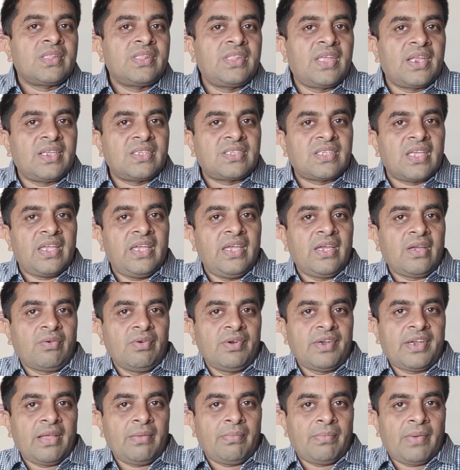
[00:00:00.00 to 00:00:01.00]
there is a
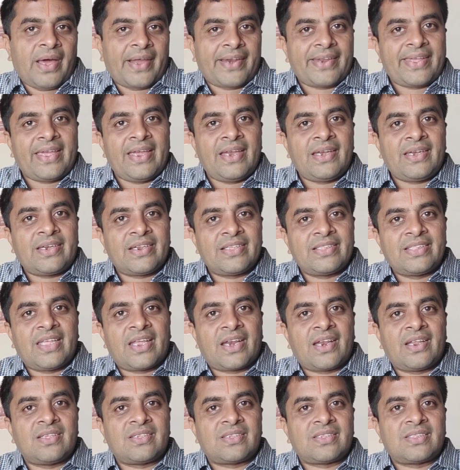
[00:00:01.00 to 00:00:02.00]
equity market,
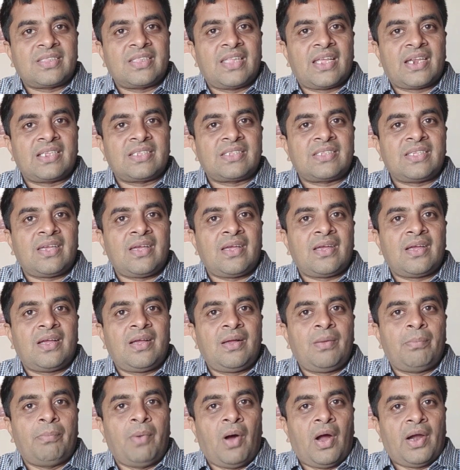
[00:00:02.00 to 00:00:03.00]
there is
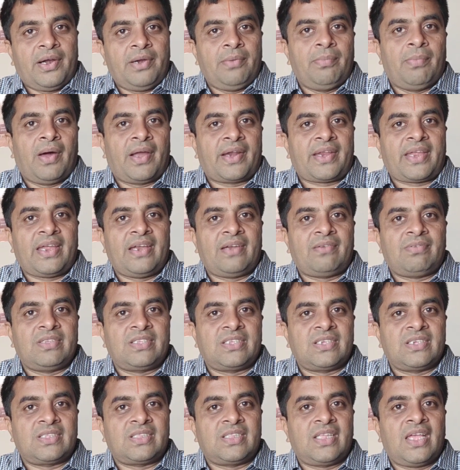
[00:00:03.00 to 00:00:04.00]
a bond market
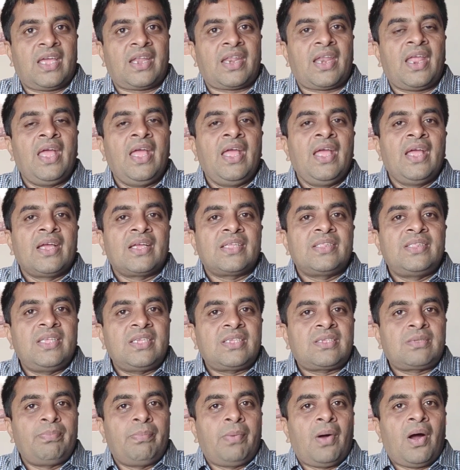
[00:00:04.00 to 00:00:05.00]
which is there.
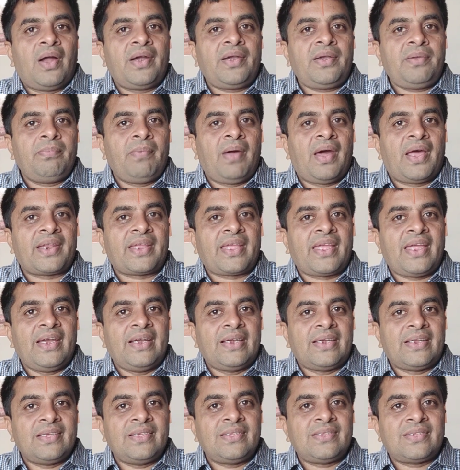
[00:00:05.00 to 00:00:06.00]
This bond
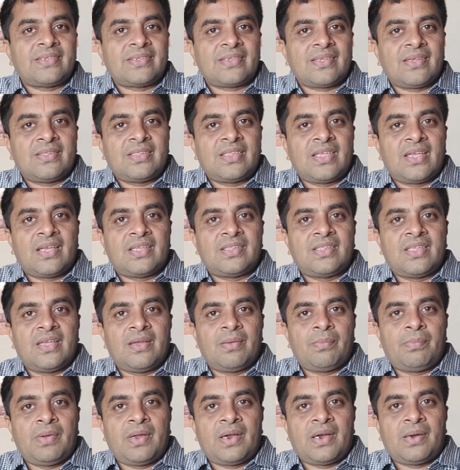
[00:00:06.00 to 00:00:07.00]
market is
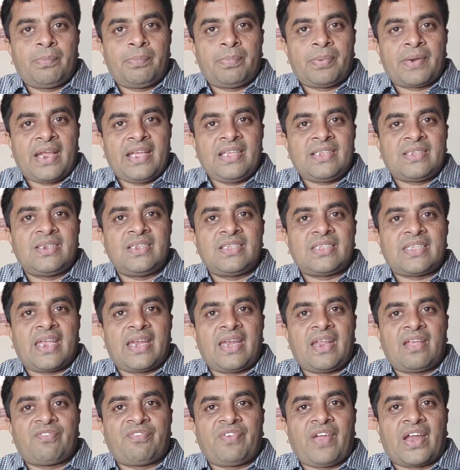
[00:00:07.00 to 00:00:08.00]
the price
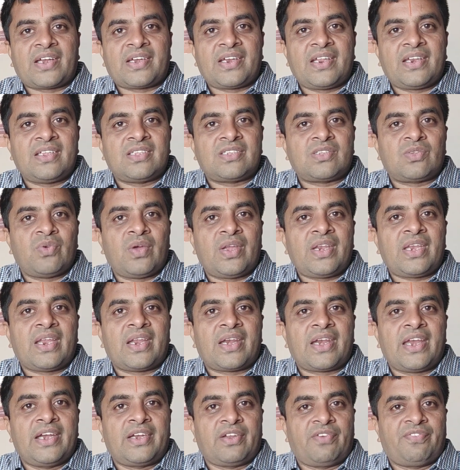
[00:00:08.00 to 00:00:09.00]
deciding factor is your
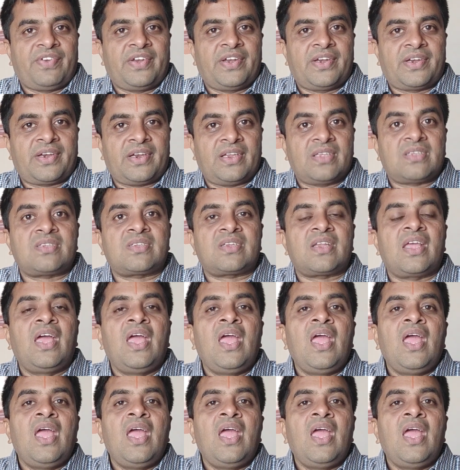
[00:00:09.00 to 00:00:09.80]
rate of interest.